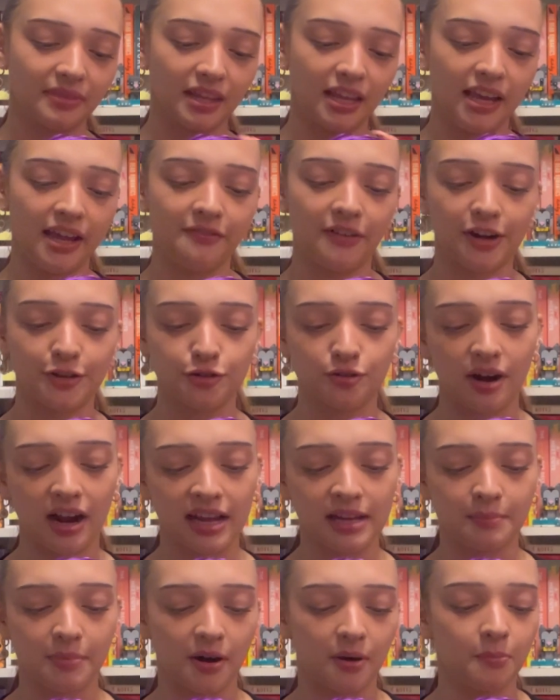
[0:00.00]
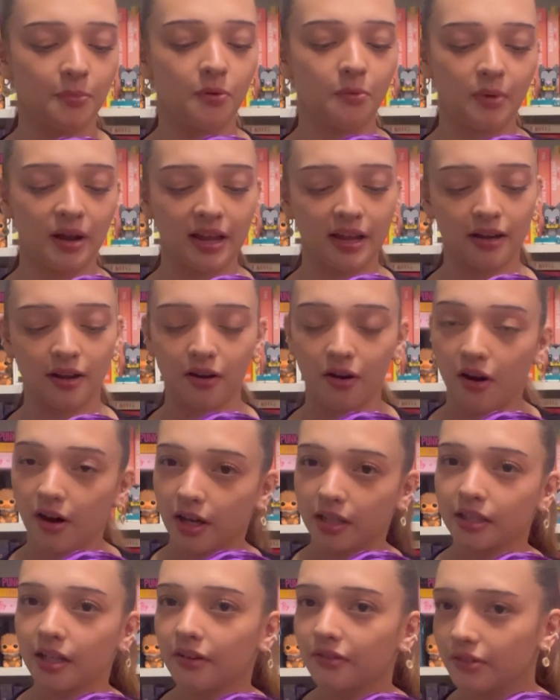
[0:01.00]
if I try a purple wig
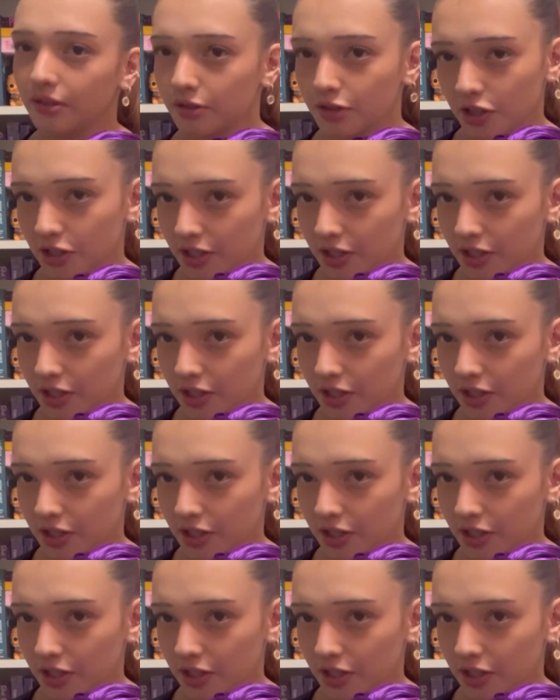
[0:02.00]
on a future